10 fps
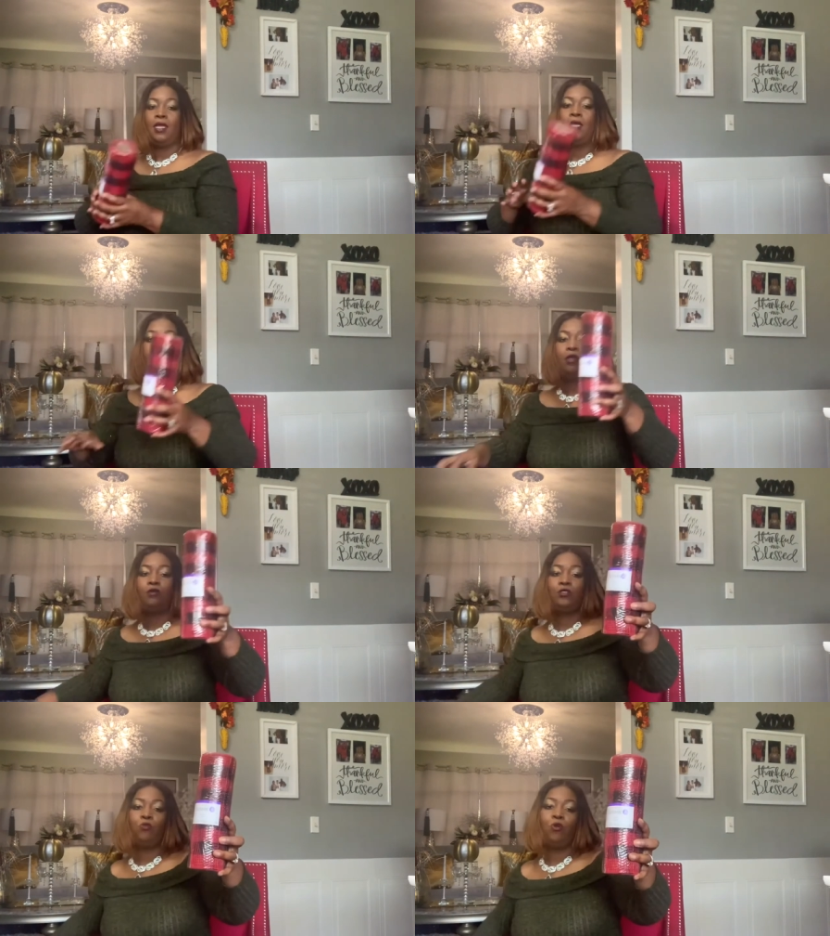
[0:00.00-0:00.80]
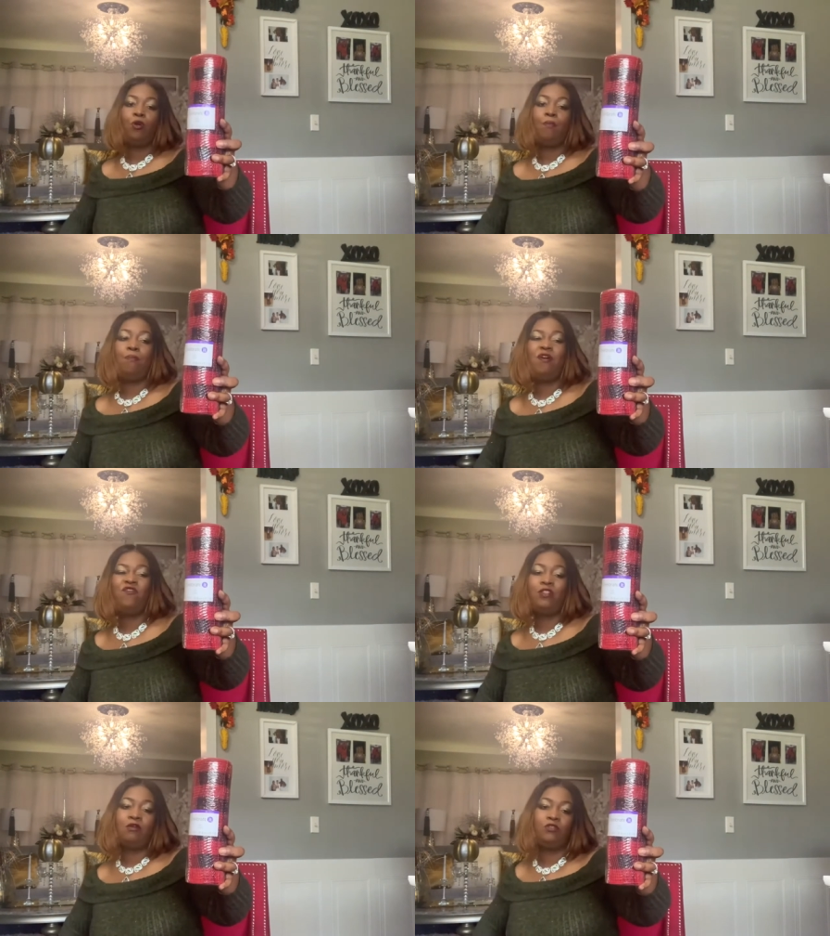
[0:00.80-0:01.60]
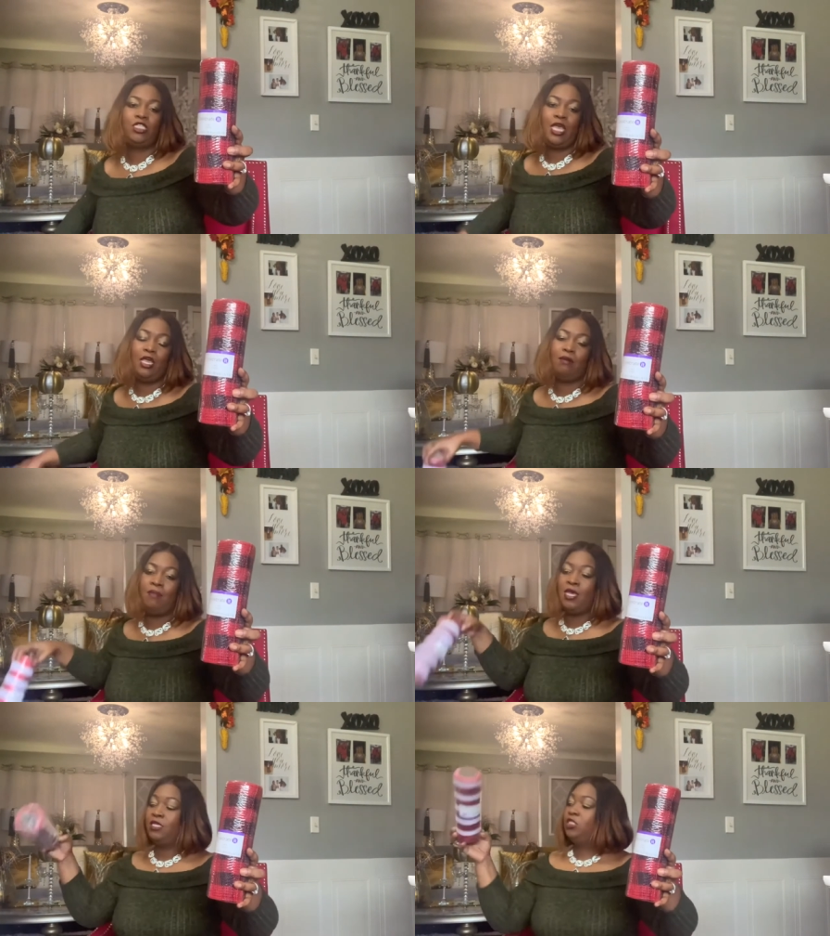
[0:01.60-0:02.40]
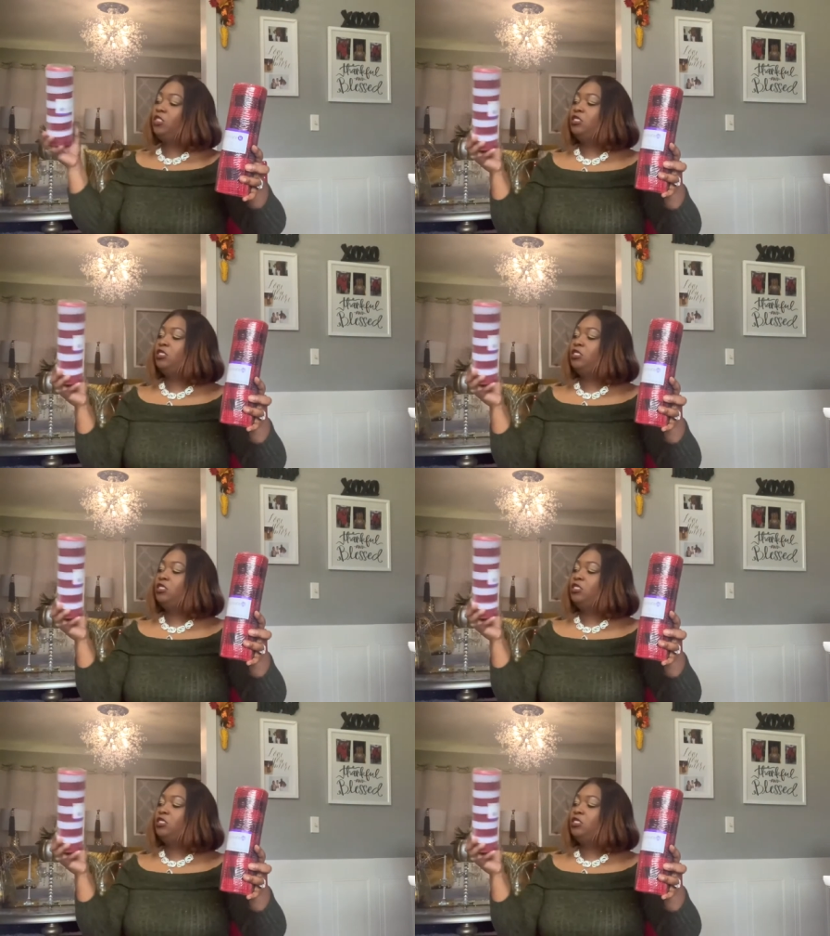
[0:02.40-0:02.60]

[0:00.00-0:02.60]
Here's more buffalo check mesh.